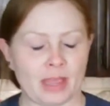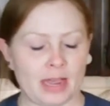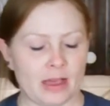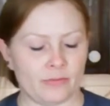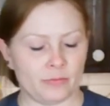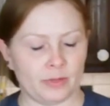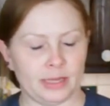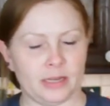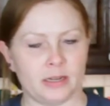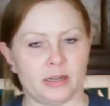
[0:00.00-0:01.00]
I have a really
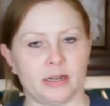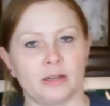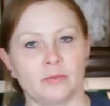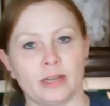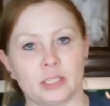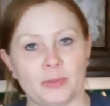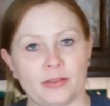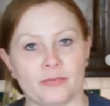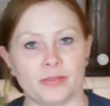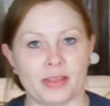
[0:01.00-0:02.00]
good
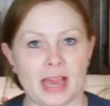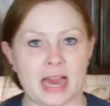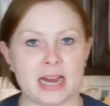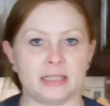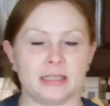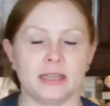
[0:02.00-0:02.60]
recipe for that,